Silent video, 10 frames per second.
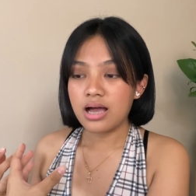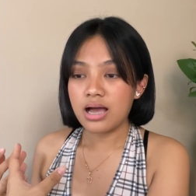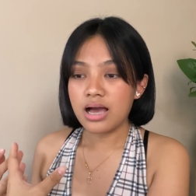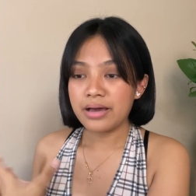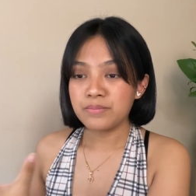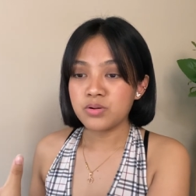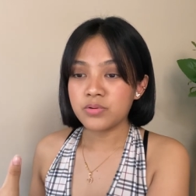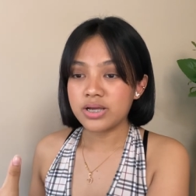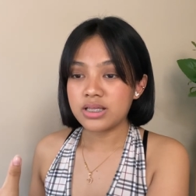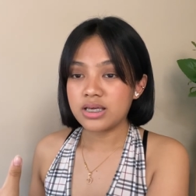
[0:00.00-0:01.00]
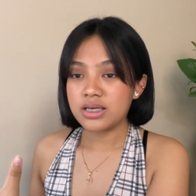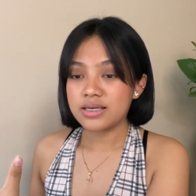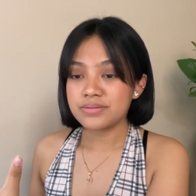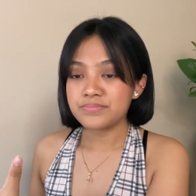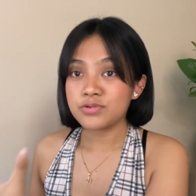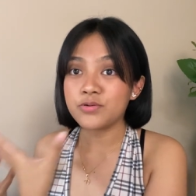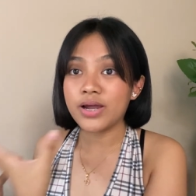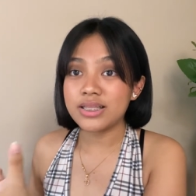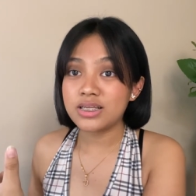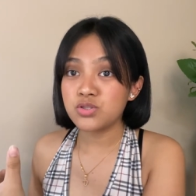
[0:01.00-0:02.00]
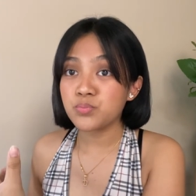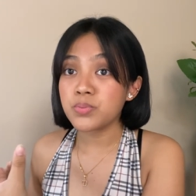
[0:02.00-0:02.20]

I'm already ready to